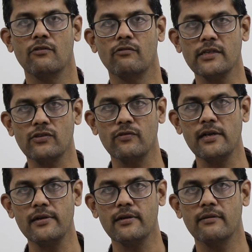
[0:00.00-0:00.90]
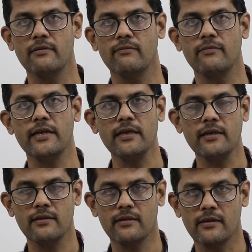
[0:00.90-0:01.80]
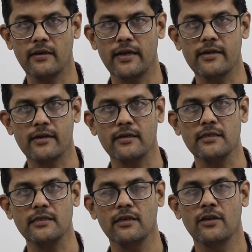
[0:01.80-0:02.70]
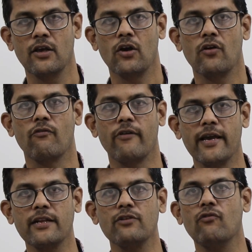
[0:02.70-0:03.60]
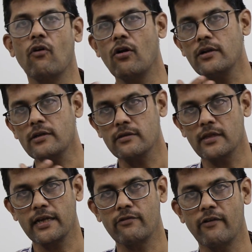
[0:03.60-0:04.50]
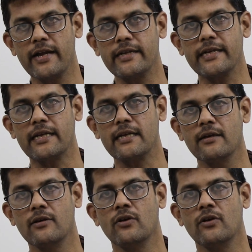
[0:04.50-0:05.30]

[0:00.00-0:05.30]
which will be the address where you want the invitee